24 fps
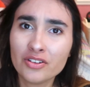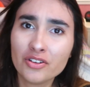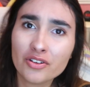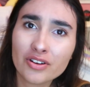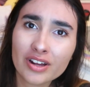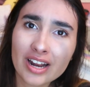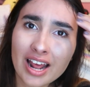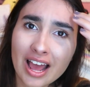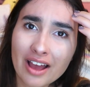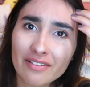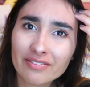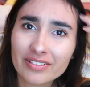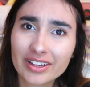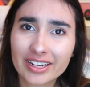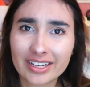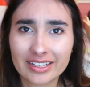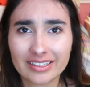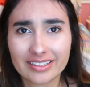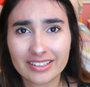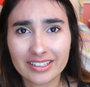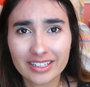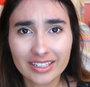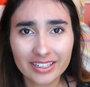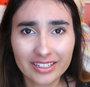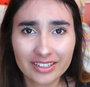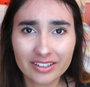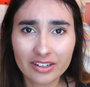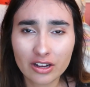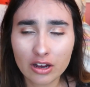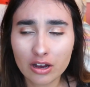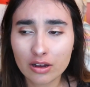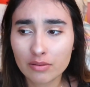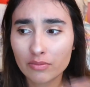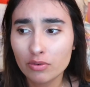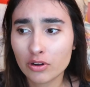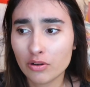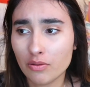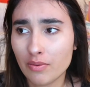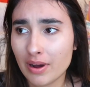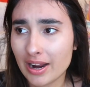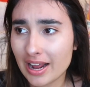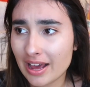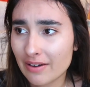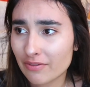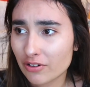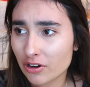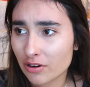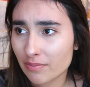you can have like a system or
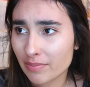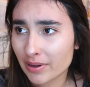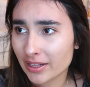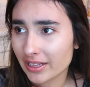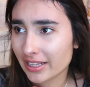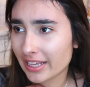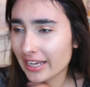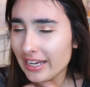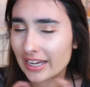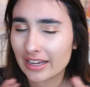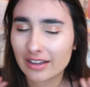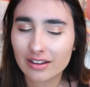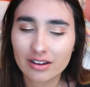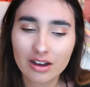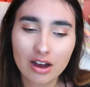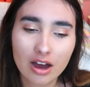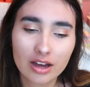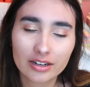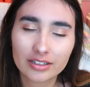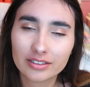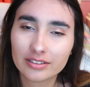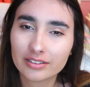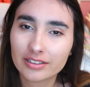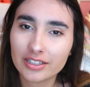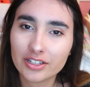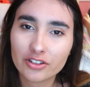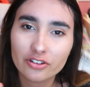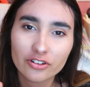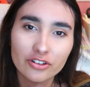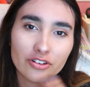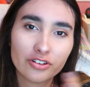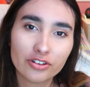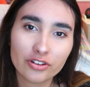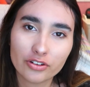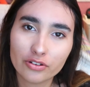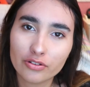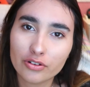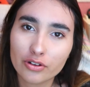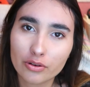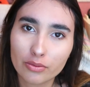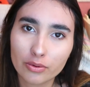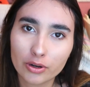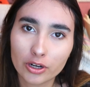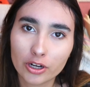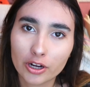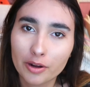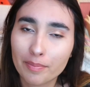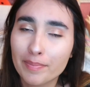whatever, but like honestly, just do your
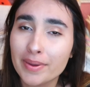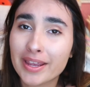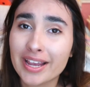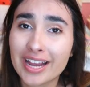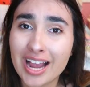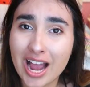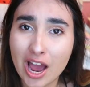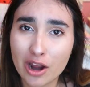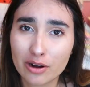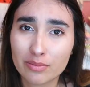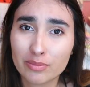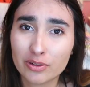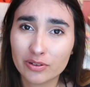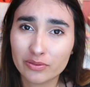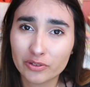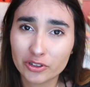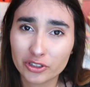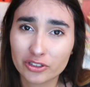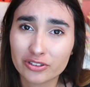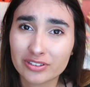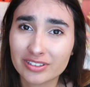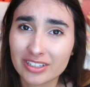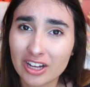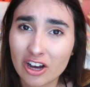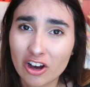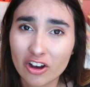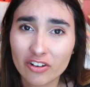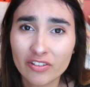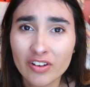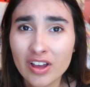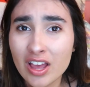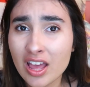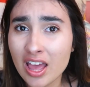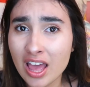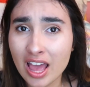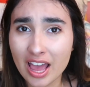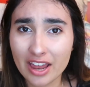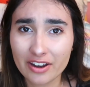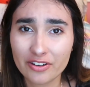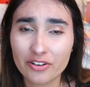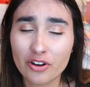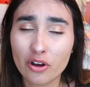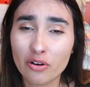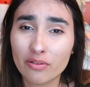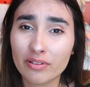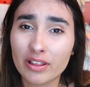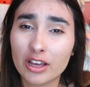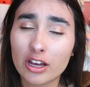work, be accountable for yourself, and
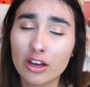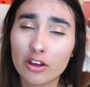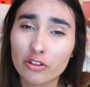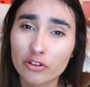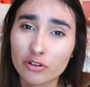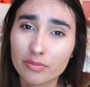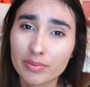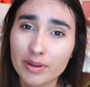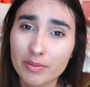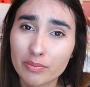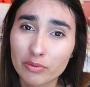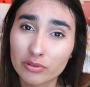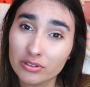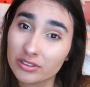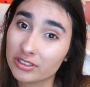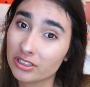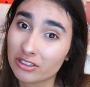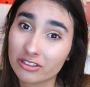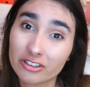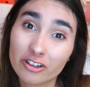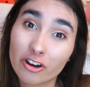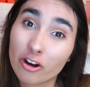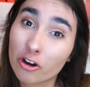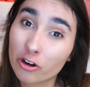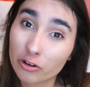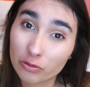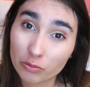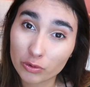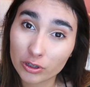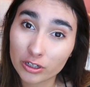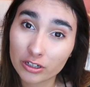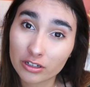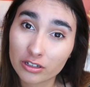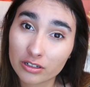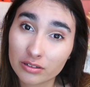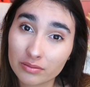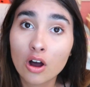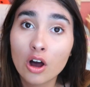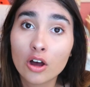don't let other people steal your hard work.